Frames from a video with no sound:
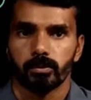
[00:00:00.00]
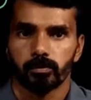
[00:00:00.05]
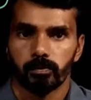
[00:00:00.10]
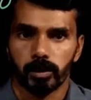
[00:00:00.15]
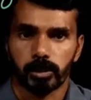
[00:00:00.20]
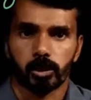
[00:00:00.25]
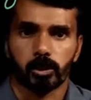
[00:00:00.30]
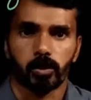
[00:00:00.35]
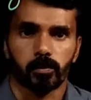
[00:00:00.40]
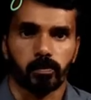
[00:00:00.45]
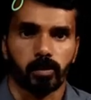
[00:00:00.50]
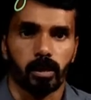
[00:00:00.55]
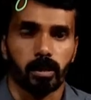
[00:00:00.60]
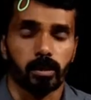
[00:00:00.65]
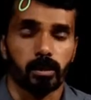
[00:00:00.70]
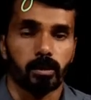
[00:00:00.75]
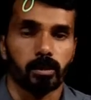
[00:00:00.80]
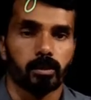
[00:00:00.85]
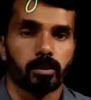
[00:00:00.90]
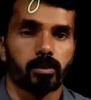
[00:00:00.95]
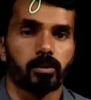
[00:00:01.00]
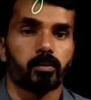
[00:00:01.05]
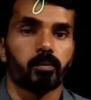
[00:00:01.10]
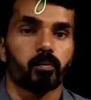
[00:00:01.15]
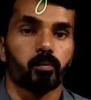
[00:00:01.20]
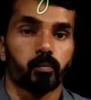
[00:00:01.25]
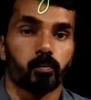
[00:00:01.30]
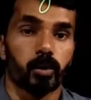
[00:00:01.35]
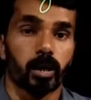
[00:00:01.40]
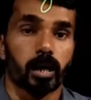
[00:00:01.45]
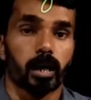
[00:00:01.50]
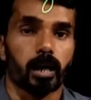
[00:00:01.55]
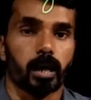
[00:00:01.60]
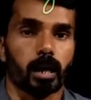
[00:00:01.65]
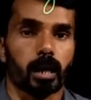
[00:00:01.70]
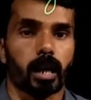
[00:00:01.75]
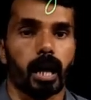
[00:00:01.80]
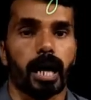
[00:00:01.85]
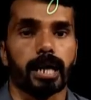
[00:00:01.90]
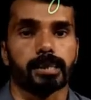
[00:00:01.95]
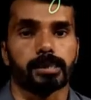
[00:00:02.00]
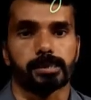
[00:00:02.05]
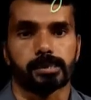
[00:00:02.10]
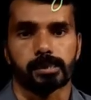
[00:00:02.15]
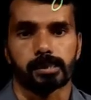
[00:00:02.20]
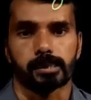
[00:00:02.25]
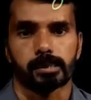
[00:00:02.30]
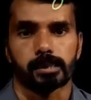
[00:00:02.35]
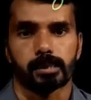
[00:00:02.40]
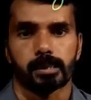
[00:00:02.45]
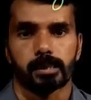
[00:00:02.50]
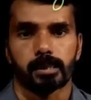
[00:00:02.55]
first of all, we write